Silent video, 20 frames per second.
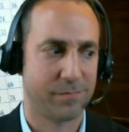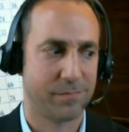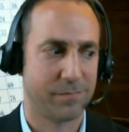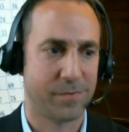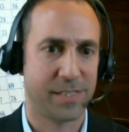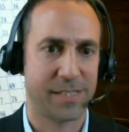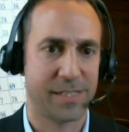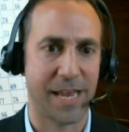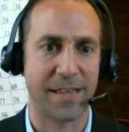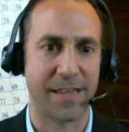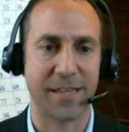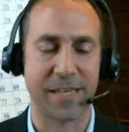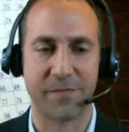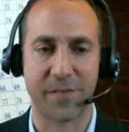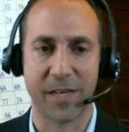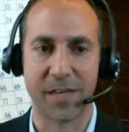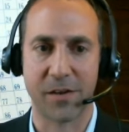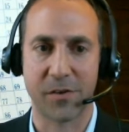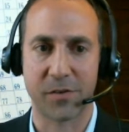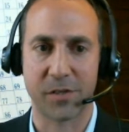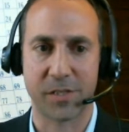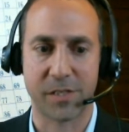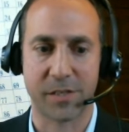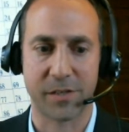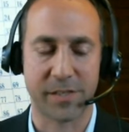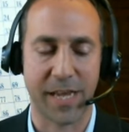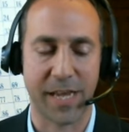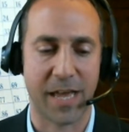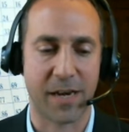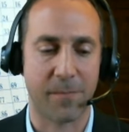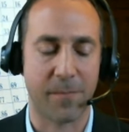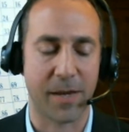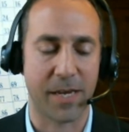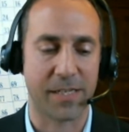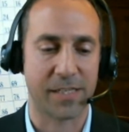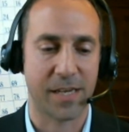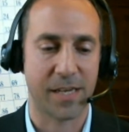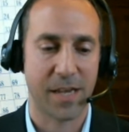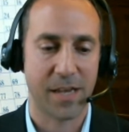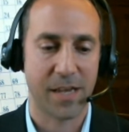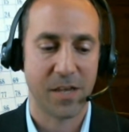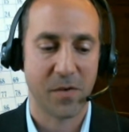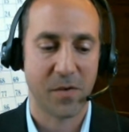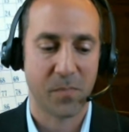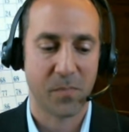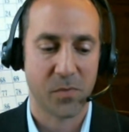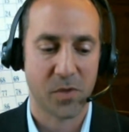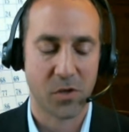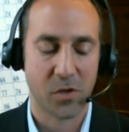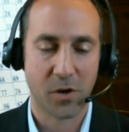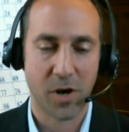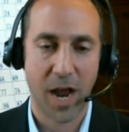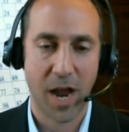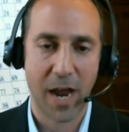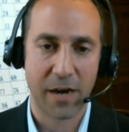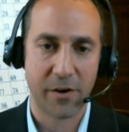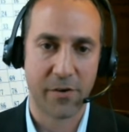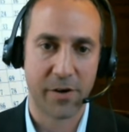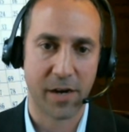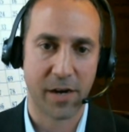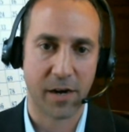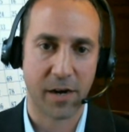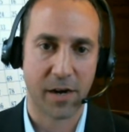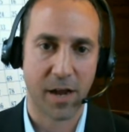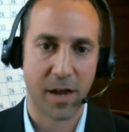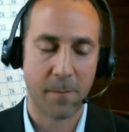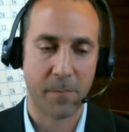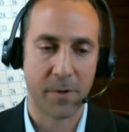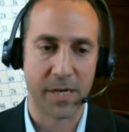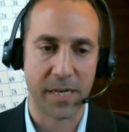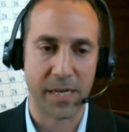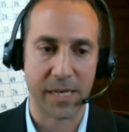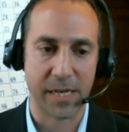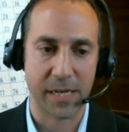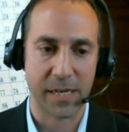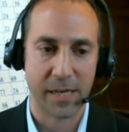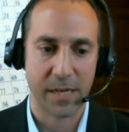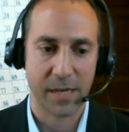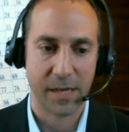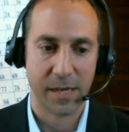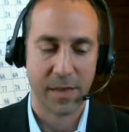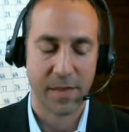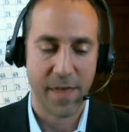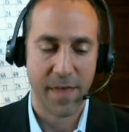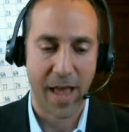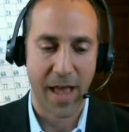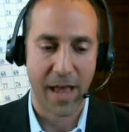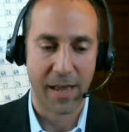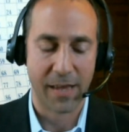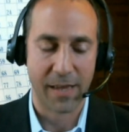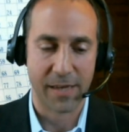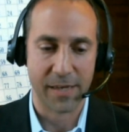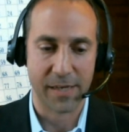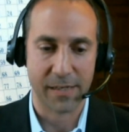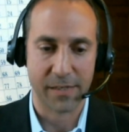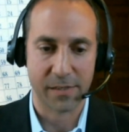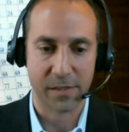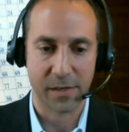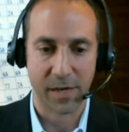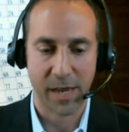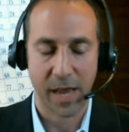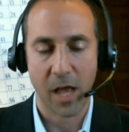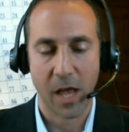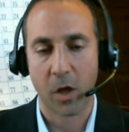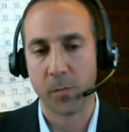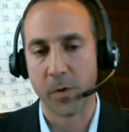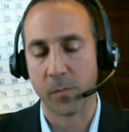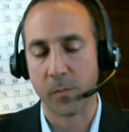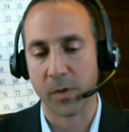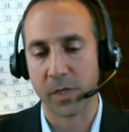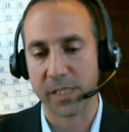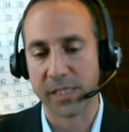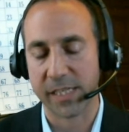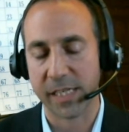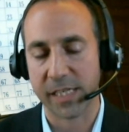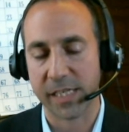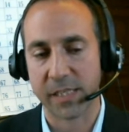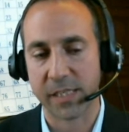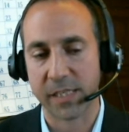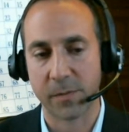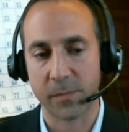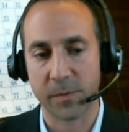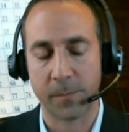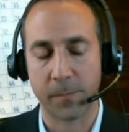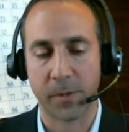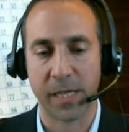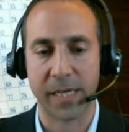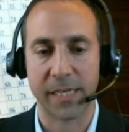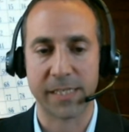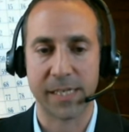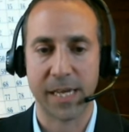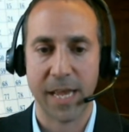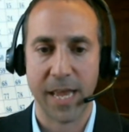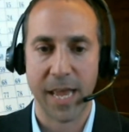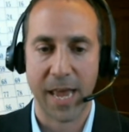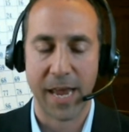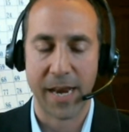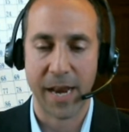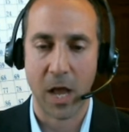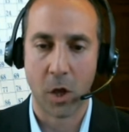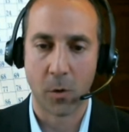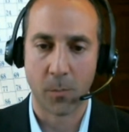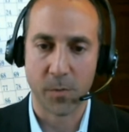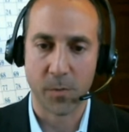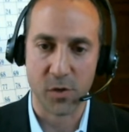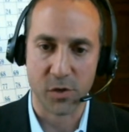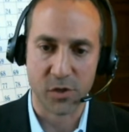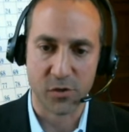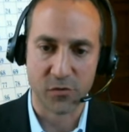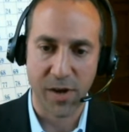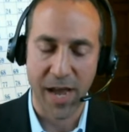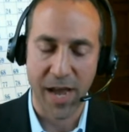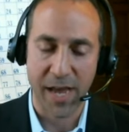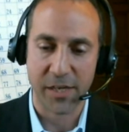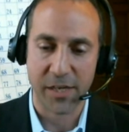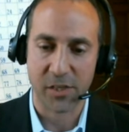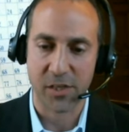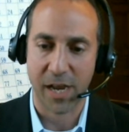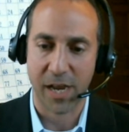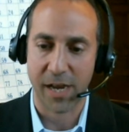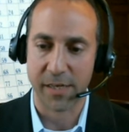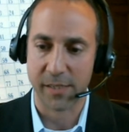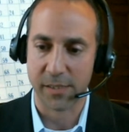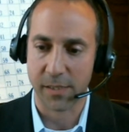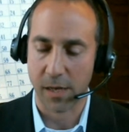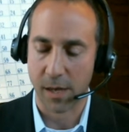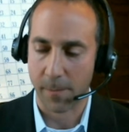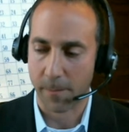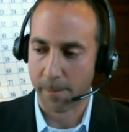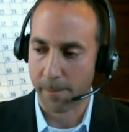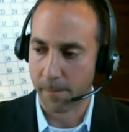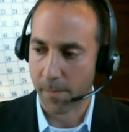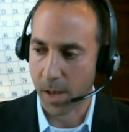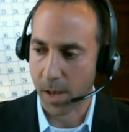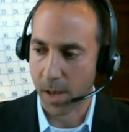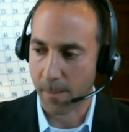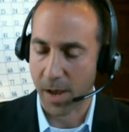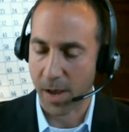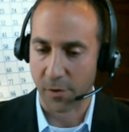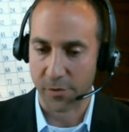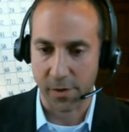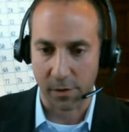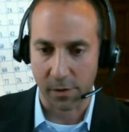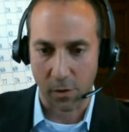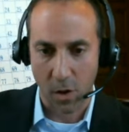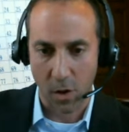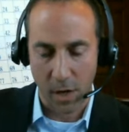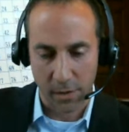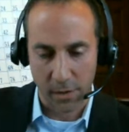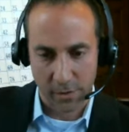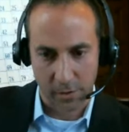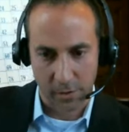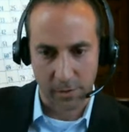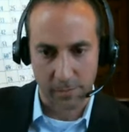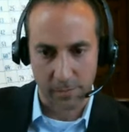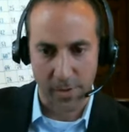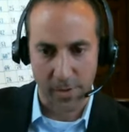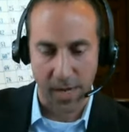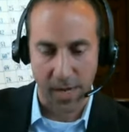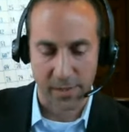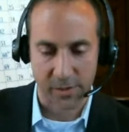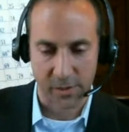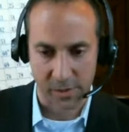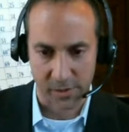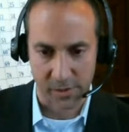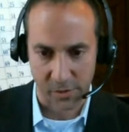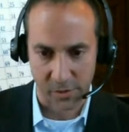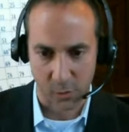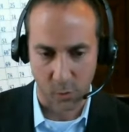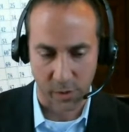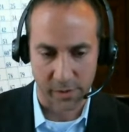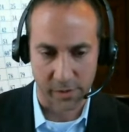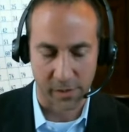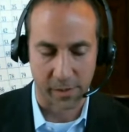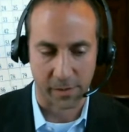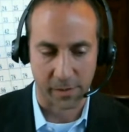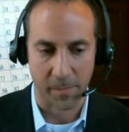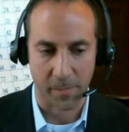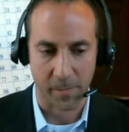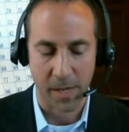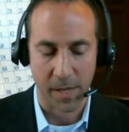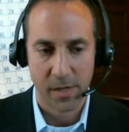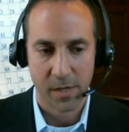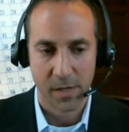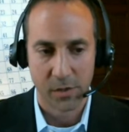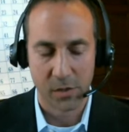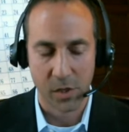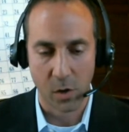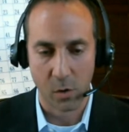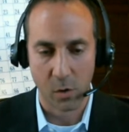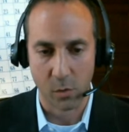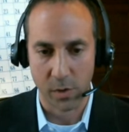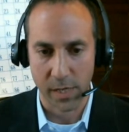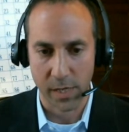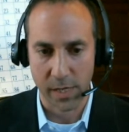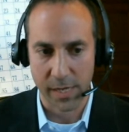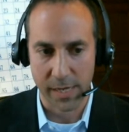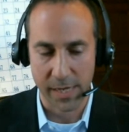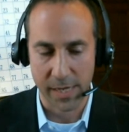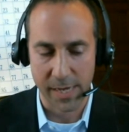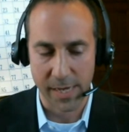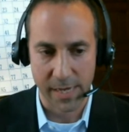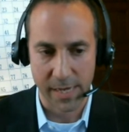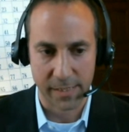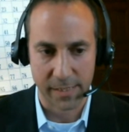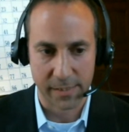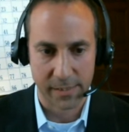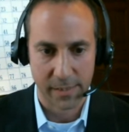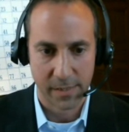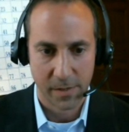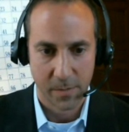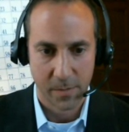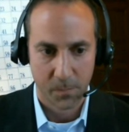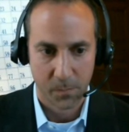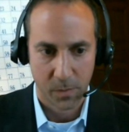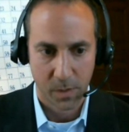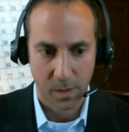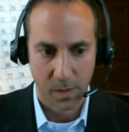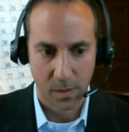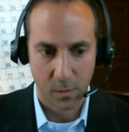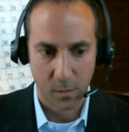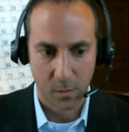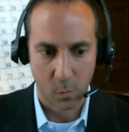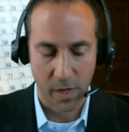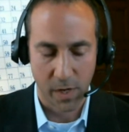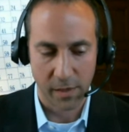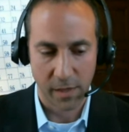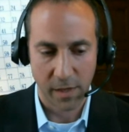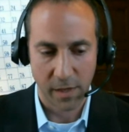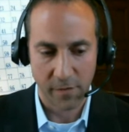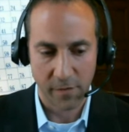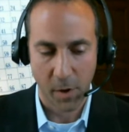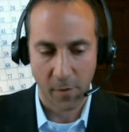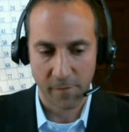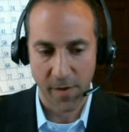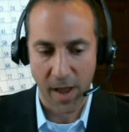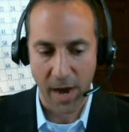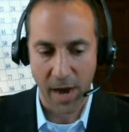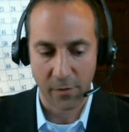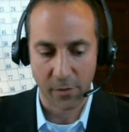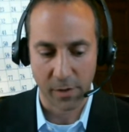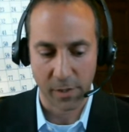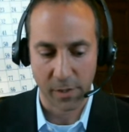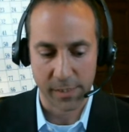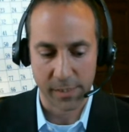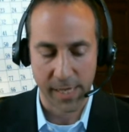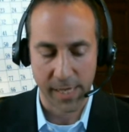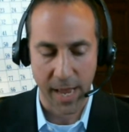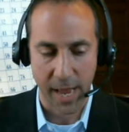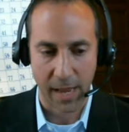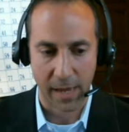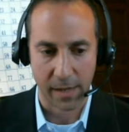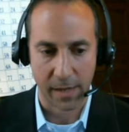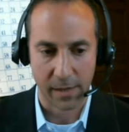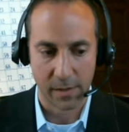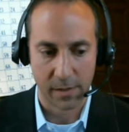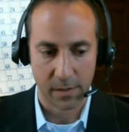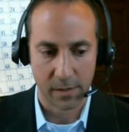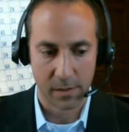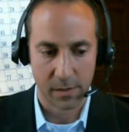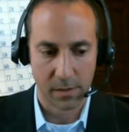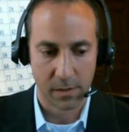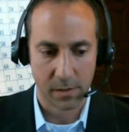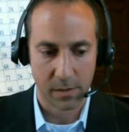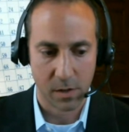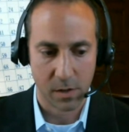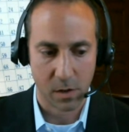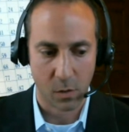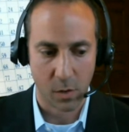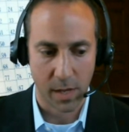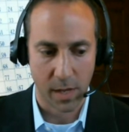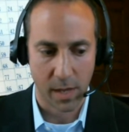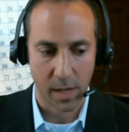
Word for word: send these videos to your database. You're hiring a company that is going to help you put systems in place and help you strategize ab about the long term, not just the short term. So it, it's what I love about Vyral is that, you know,